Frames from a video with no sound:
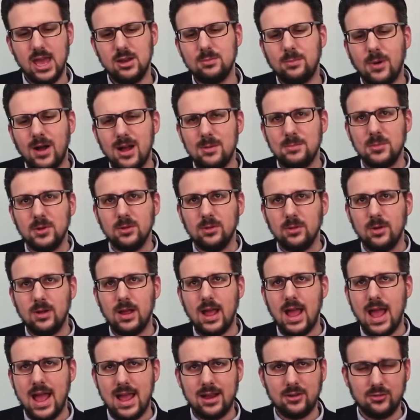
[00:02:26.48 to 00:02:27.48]
And
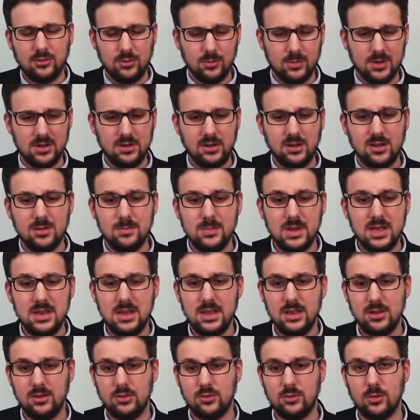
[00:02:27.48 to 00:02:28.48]
popular actor and
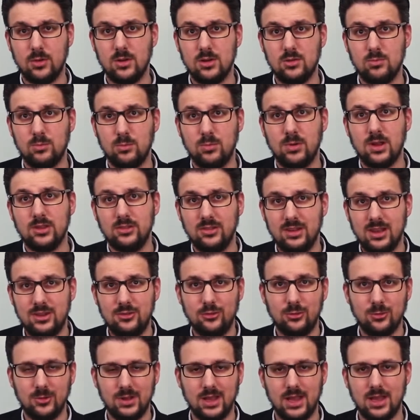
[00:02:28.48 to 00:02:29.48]
comedian turned
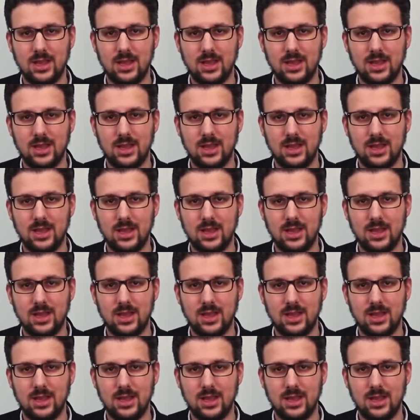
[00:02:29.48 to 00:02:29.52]
presidential